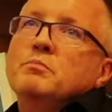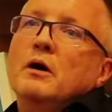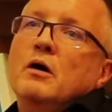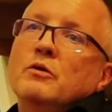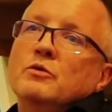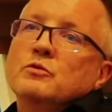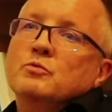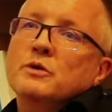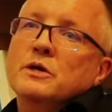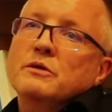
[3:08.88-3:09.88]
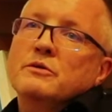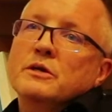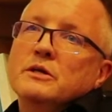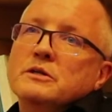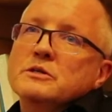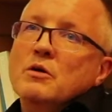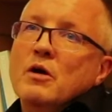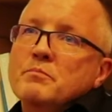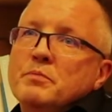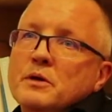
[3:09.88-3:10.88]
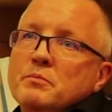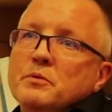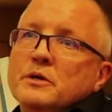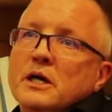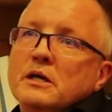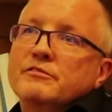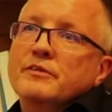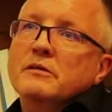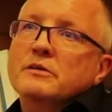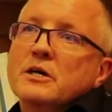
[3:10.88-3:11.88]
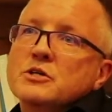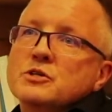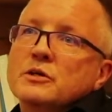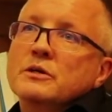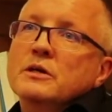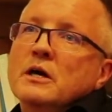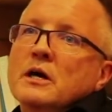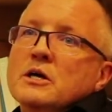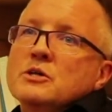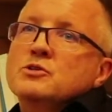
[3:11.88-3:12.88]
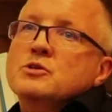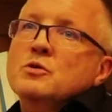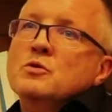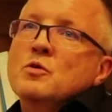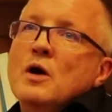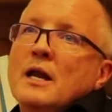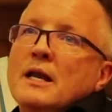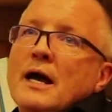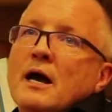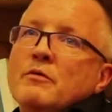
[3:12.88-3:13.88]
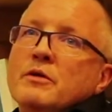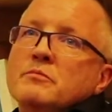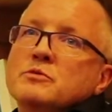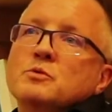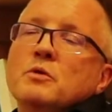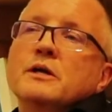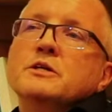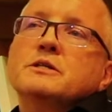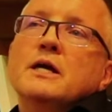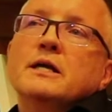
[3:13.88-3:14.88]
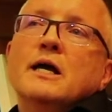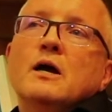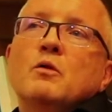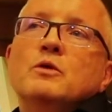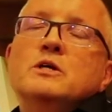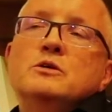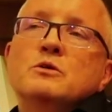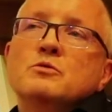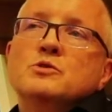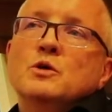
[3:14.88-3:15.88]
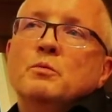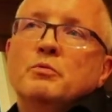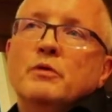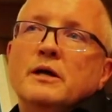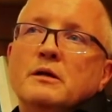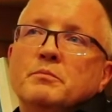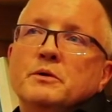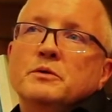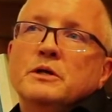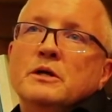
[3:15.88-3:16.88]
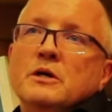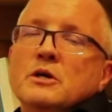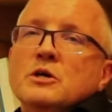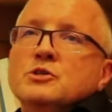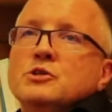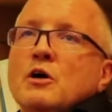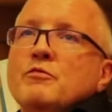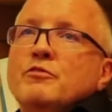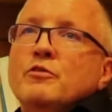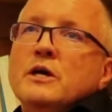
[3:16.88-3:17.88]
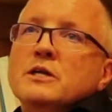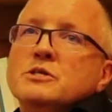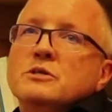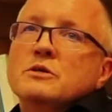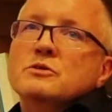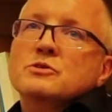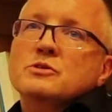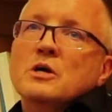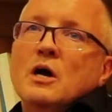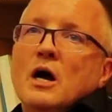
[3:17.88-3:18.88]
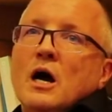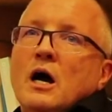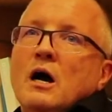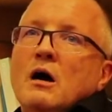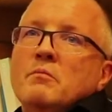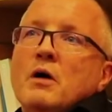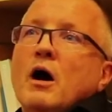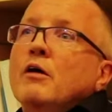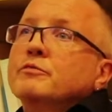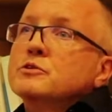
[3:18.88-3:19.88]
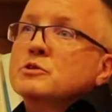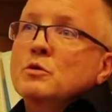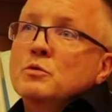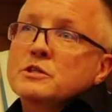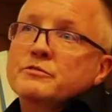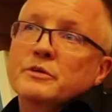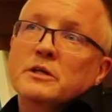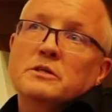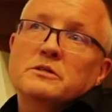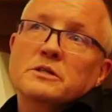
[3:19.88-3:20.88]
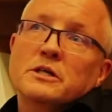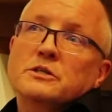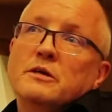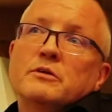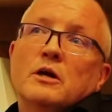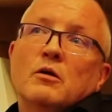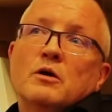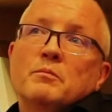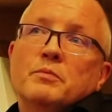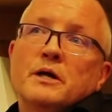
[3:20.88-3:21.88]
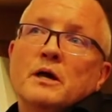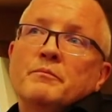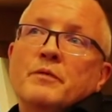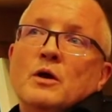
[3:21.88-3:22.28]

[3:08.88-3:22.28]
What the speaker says: partnered with the design people in Qatar Foundation to allow them to understand how we use and operate the building. So for instance, after school is finished, 6-7 o'clock PM,